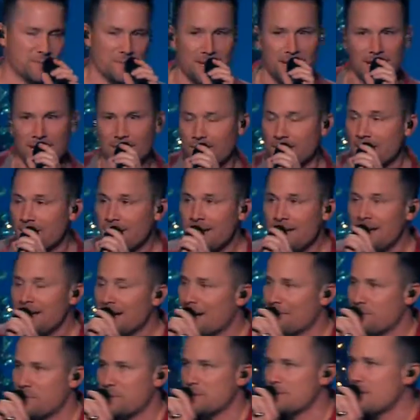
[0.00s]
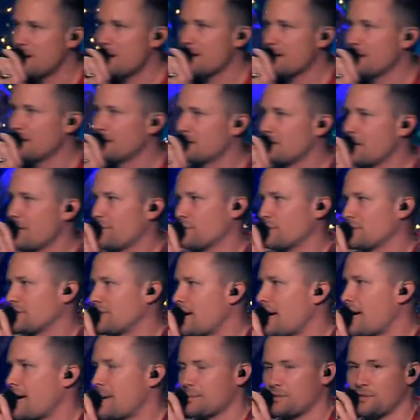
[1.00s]
Man, I've been married several
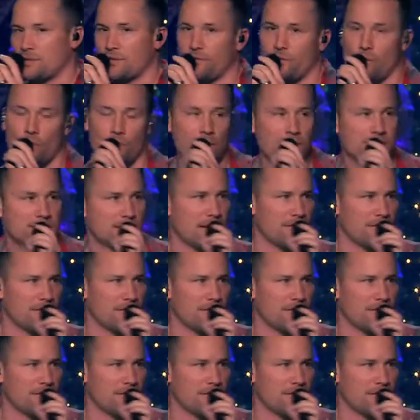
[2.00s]
times, divorced.